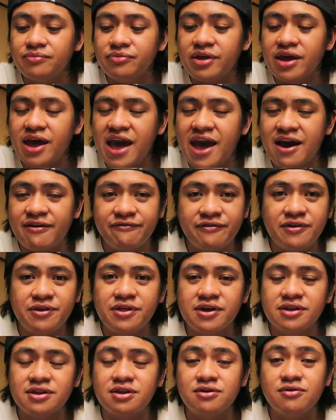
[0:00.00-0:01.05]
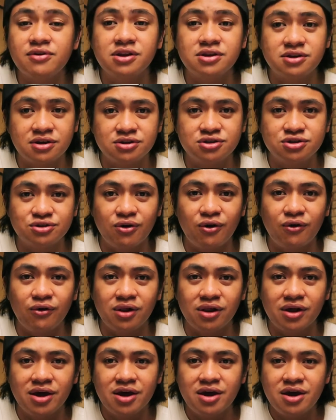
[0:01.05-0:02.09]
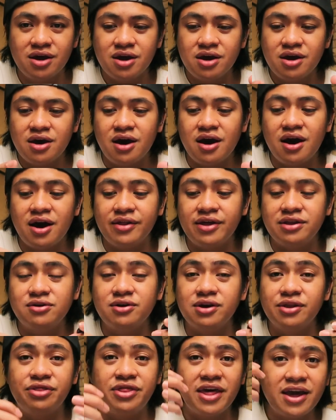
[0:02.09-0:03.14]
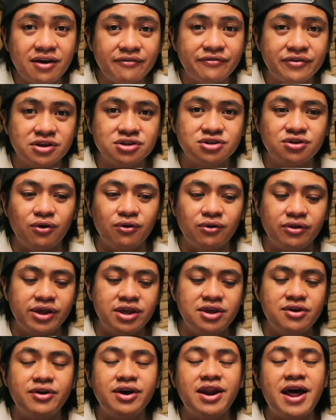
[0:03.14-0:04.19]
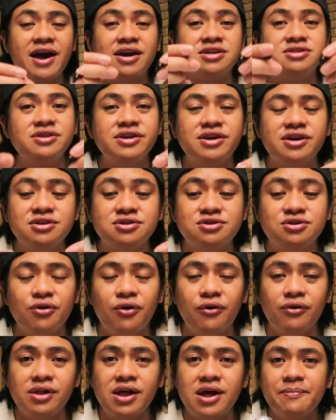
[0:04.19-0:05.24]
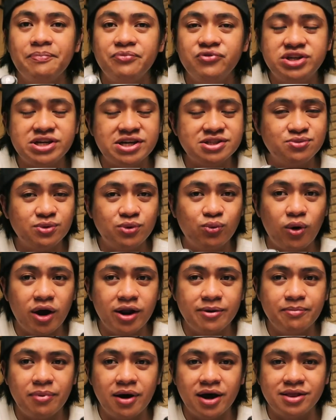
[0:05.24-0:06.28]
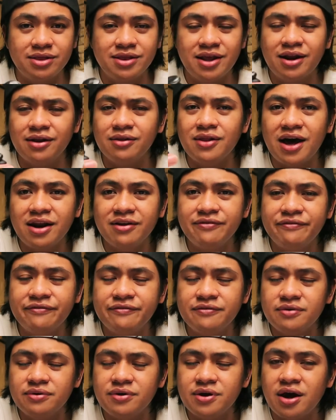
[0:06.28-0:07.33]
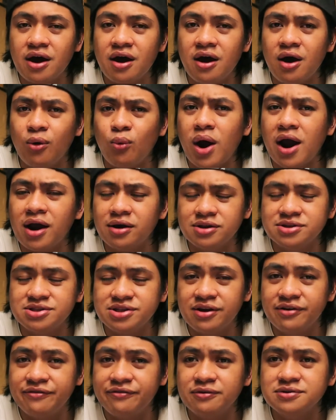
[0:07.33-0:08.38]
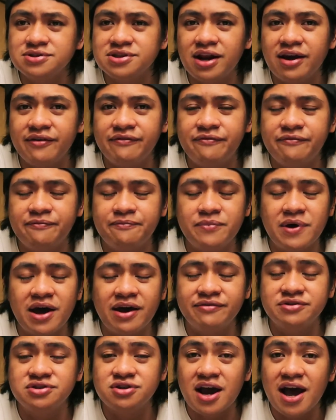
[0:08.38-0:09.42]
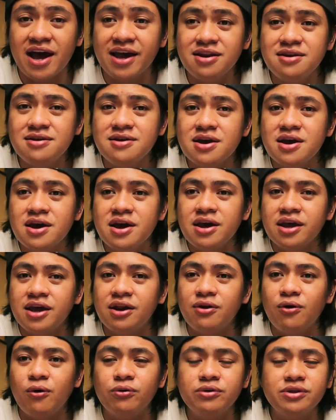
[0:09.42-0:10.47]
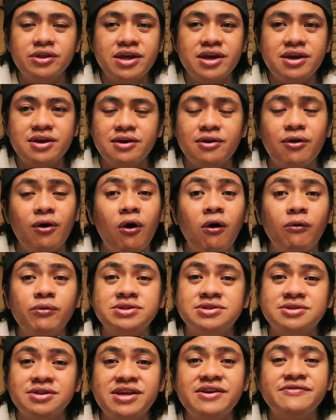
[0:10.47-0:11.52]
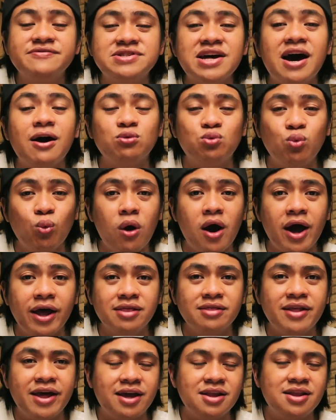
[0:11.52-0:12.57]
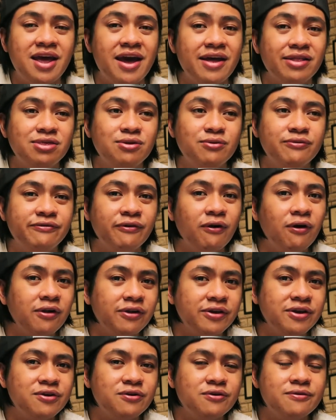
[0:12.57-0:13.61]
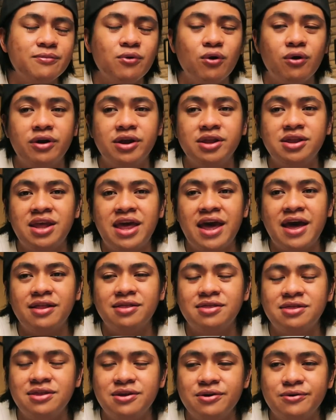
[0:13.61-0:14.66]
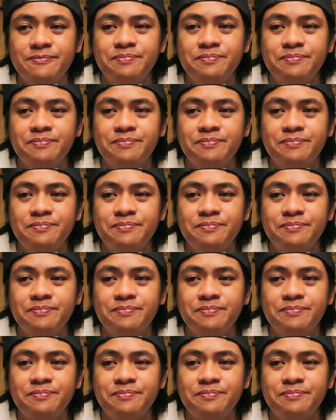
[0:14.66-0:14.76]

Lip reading: everything that you can control, that you can think of controlling, you can actually control just with one button. And a lot of wireless earphones that I've tried can only, always leaves out one. Like it can't do volume, or it can't do